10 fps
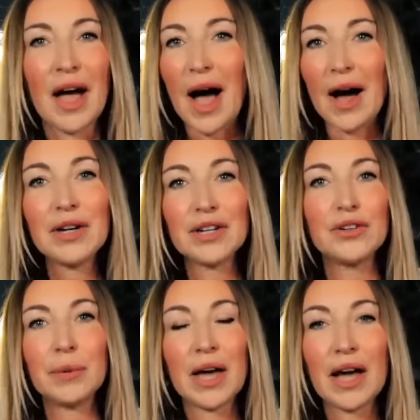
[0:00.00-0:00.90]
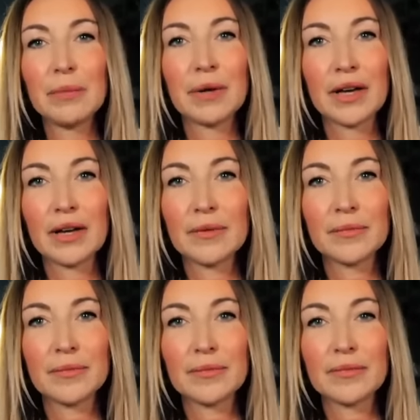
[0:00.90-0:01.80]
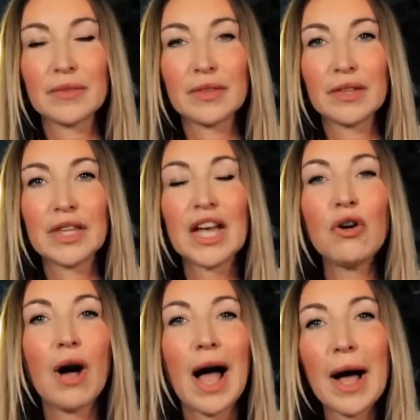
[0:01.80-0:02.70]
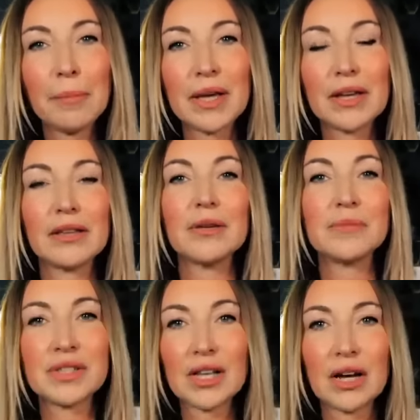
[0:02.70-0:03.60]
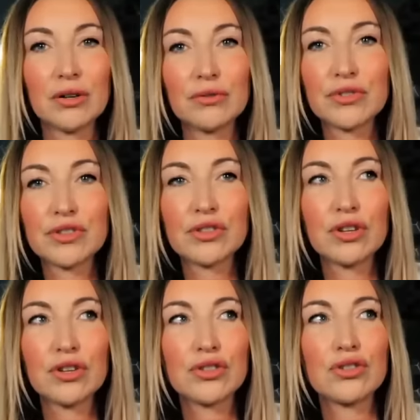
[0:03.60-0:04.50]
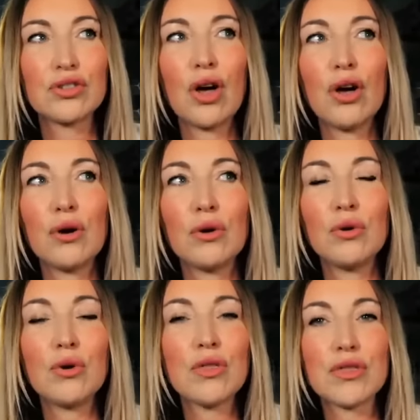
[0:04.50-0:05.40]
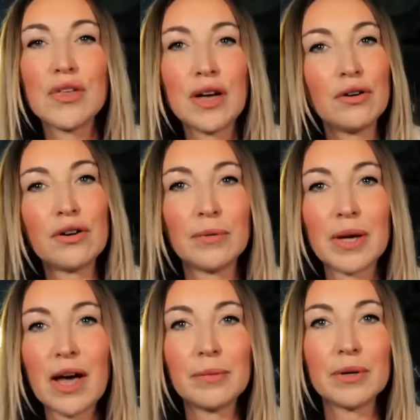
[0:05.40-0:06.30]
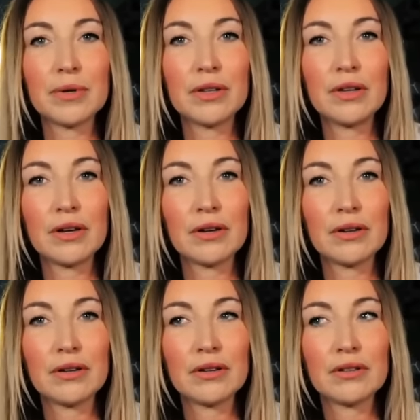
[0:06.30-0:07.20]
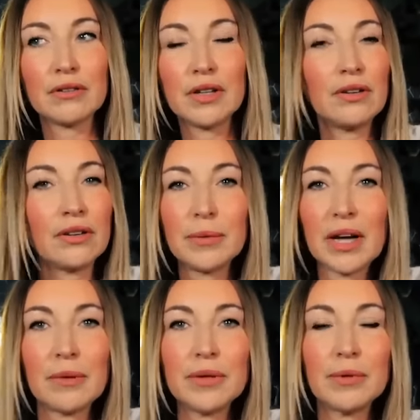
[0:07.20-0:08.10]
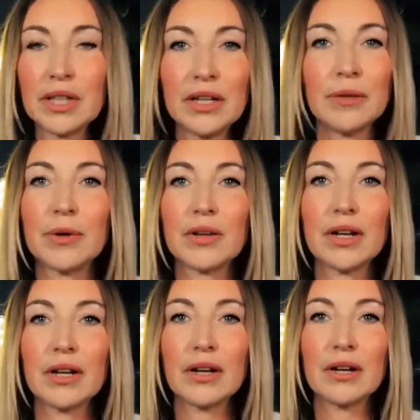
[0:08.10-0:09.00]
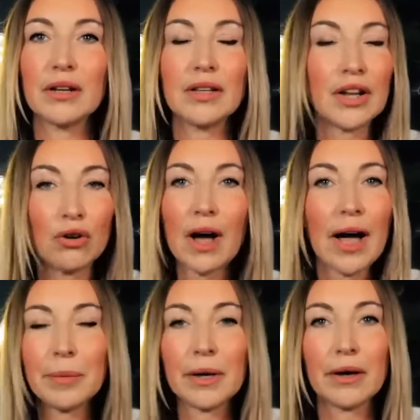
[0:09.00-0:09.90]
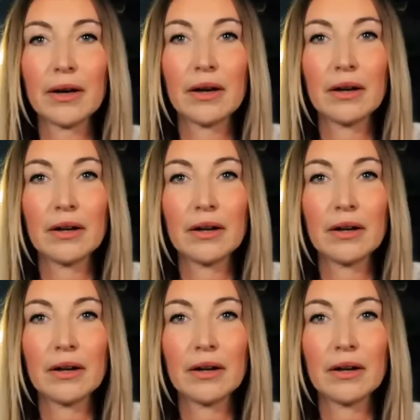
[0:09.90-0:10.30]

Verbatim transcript: how can you be happy? They're not happy in themselves, so they're not going to be happy with you. They're not going to be happy with anybody. They're not happy.